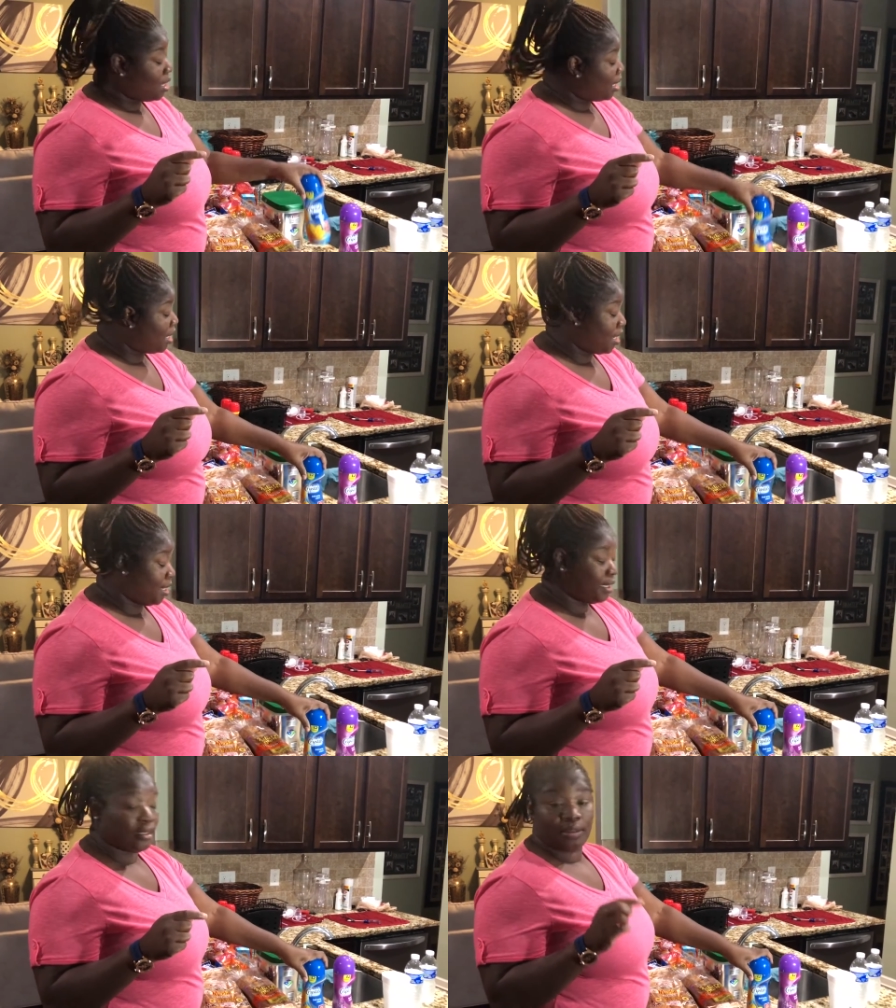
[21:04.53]

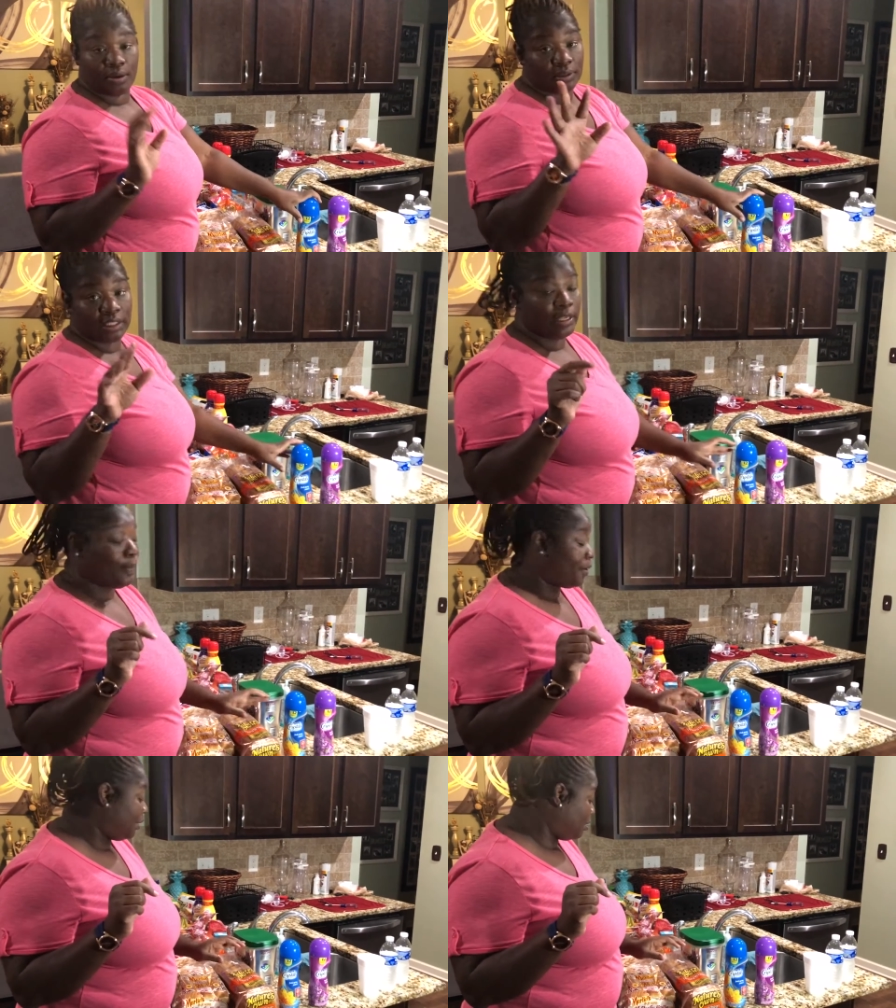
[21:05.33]
honey, don't sleep
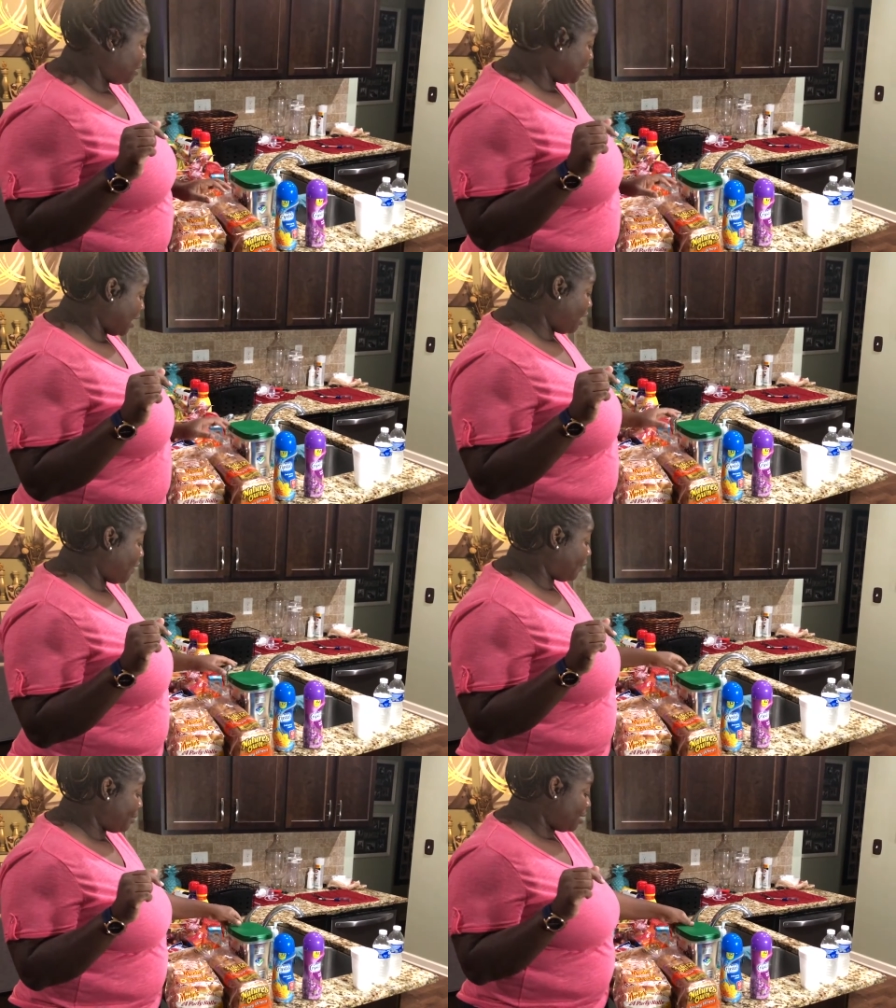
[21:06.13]
on them because they
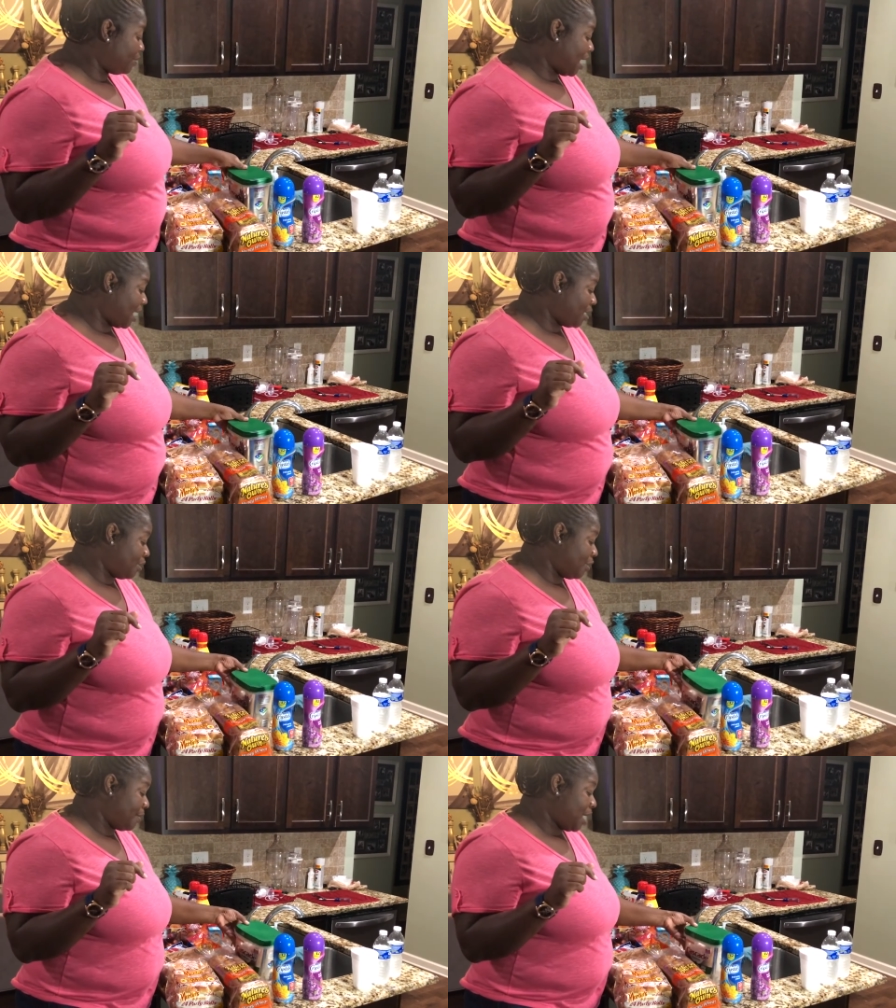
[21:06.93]
are the
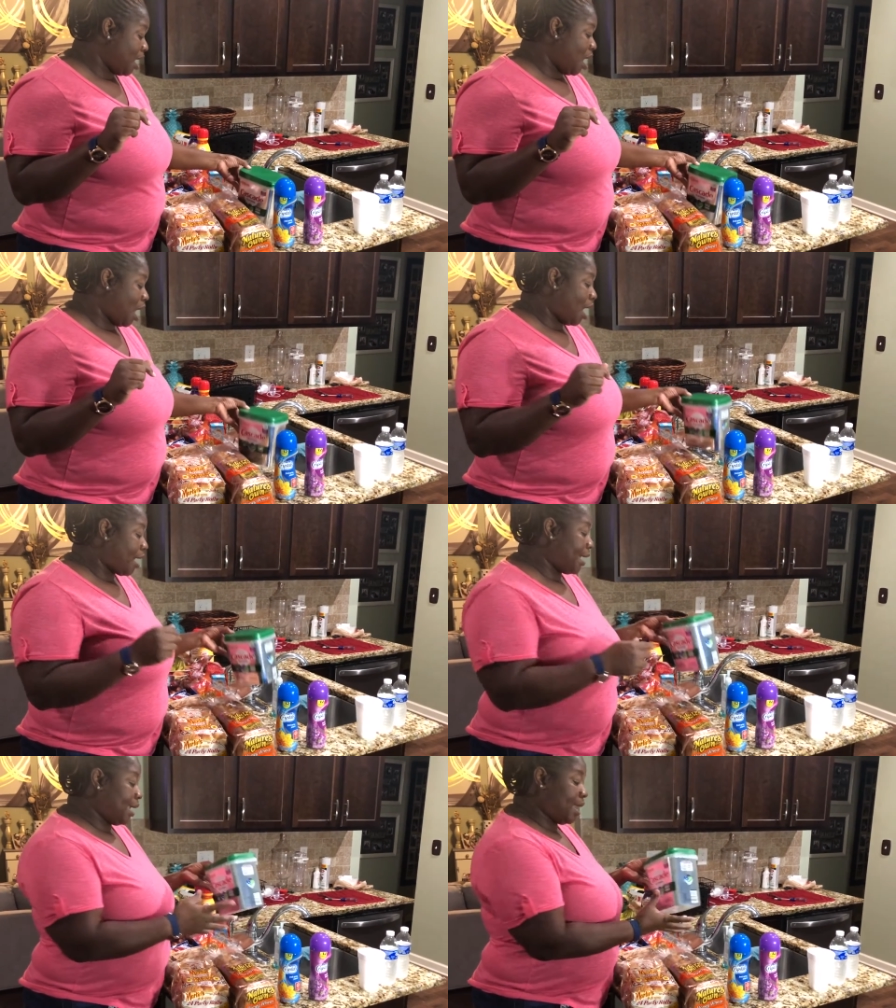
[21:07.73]
bomb.com. All
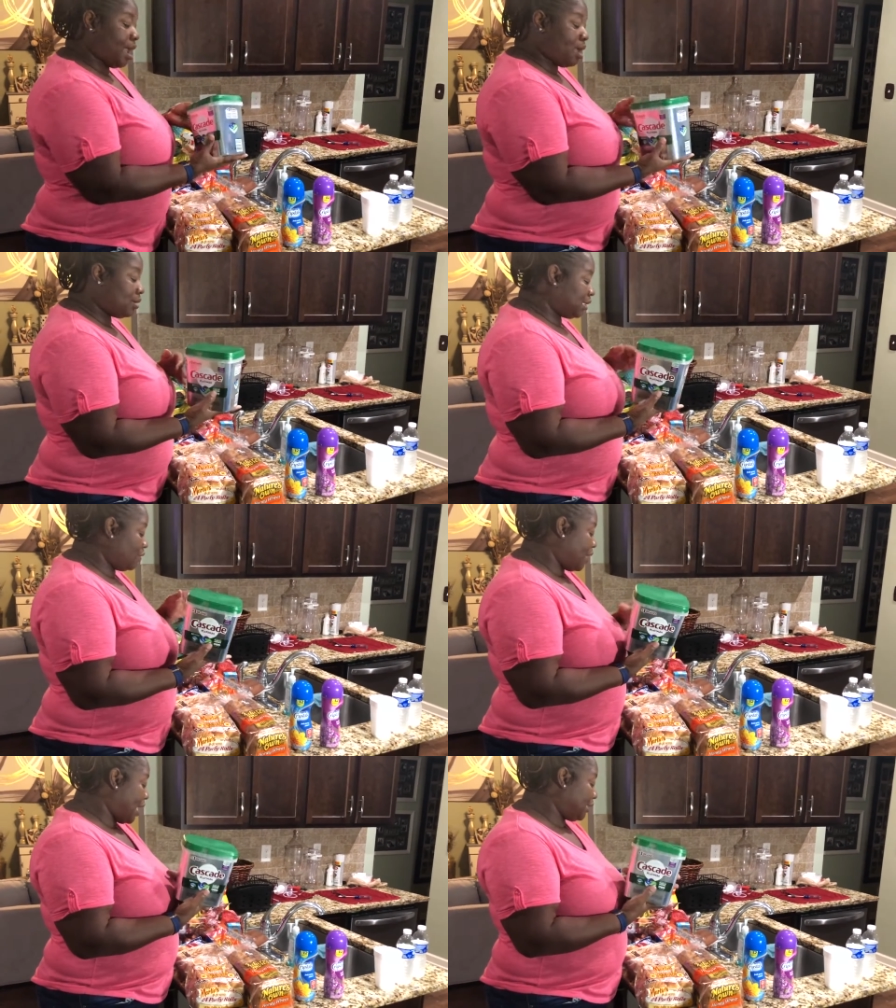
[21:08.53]
right, and I
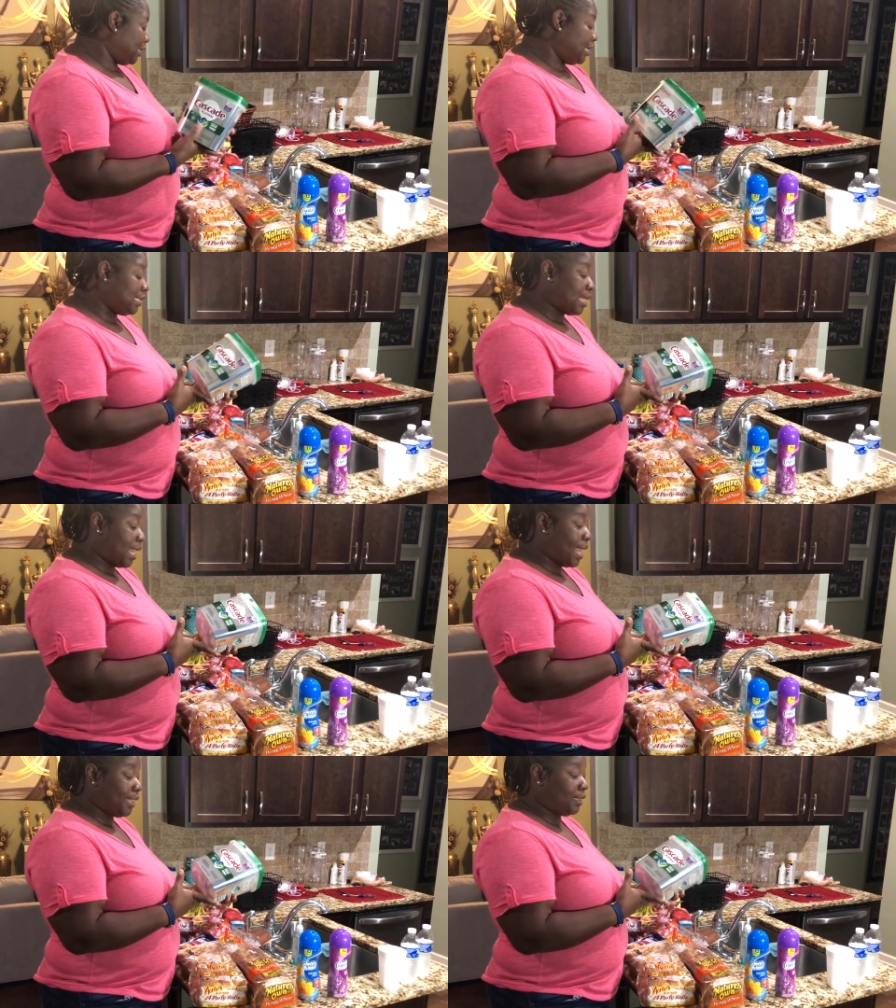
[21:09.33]
also got these. I
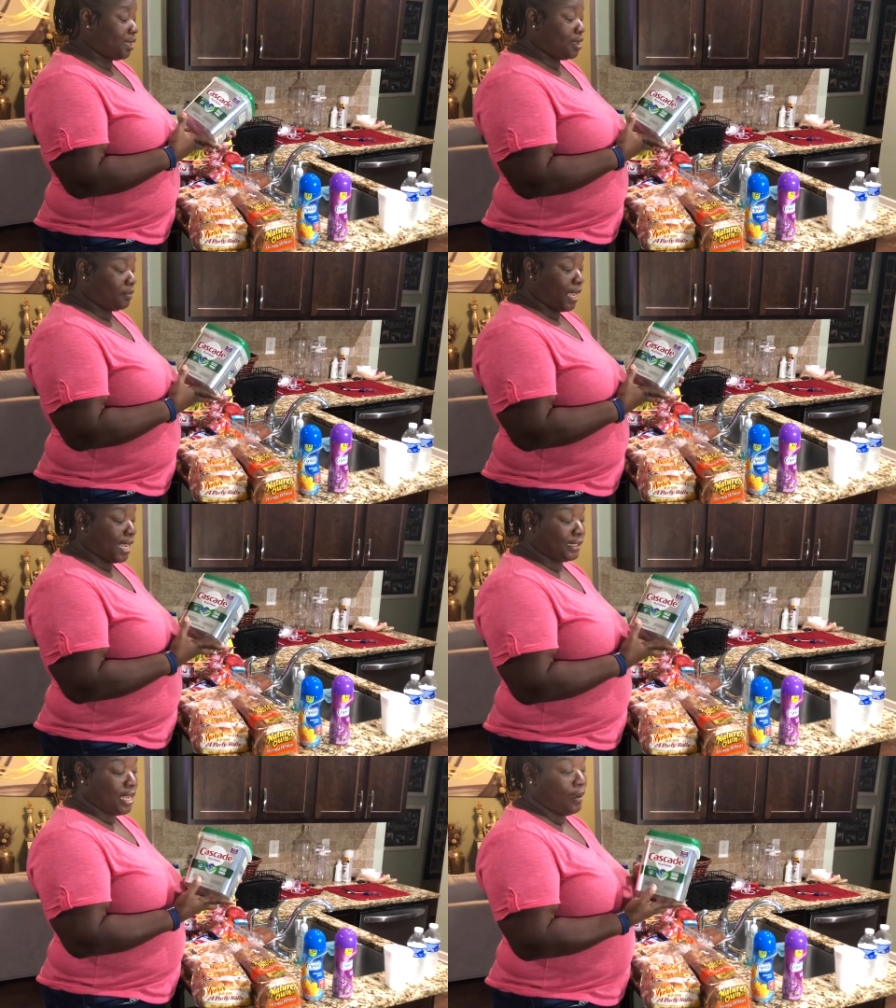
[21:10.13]
like the um,
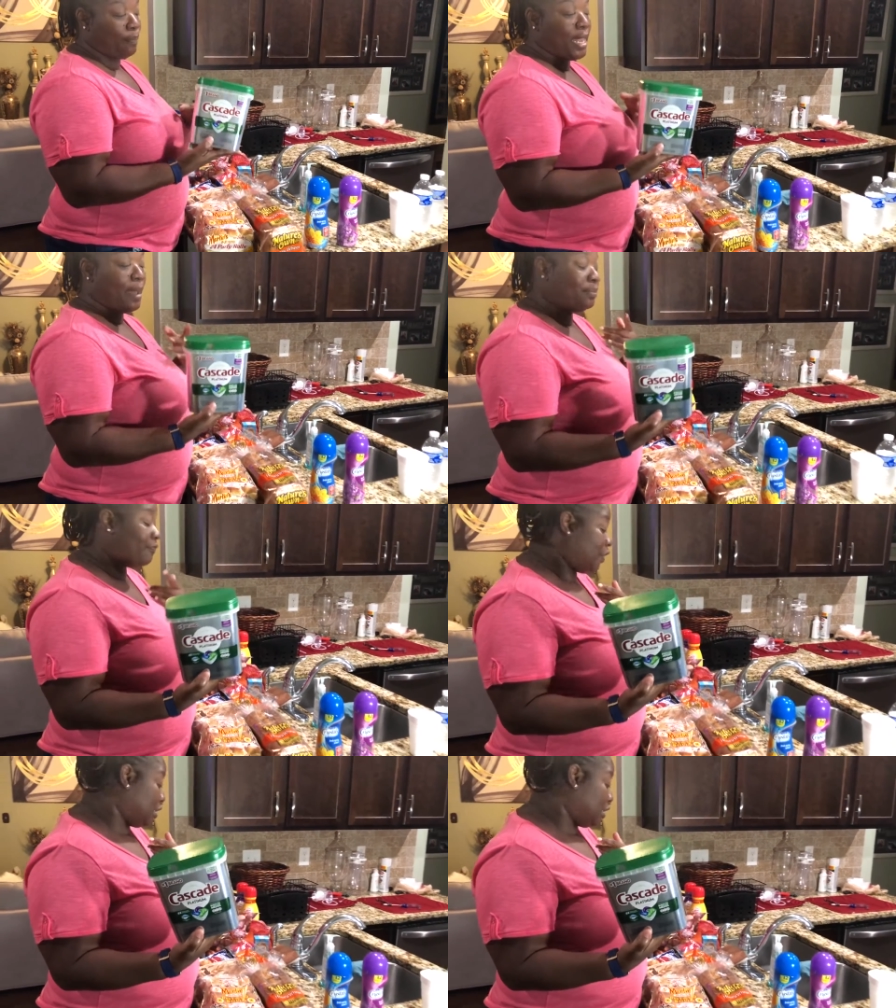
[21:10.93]
Cascade Platinum for the